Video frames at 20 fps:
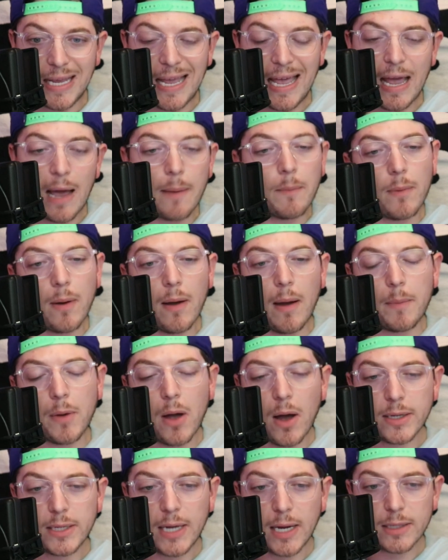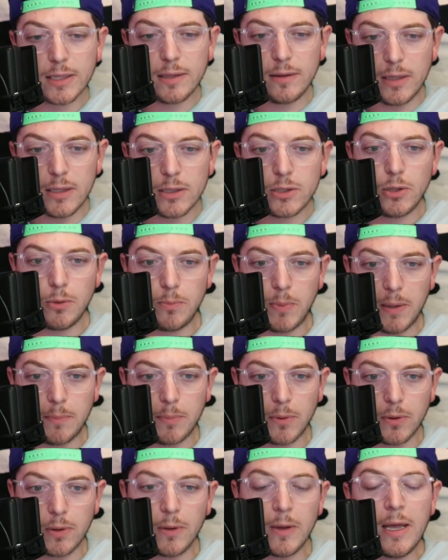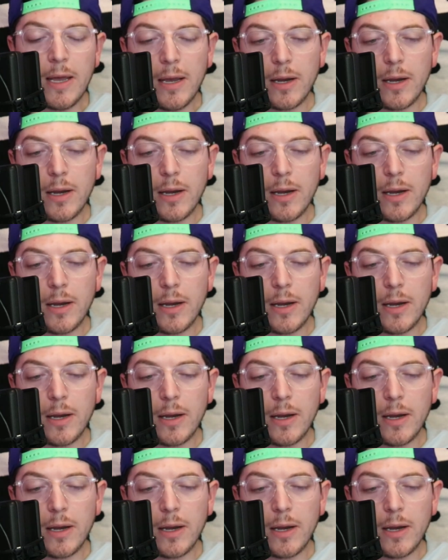hey, I'm contacting these two people.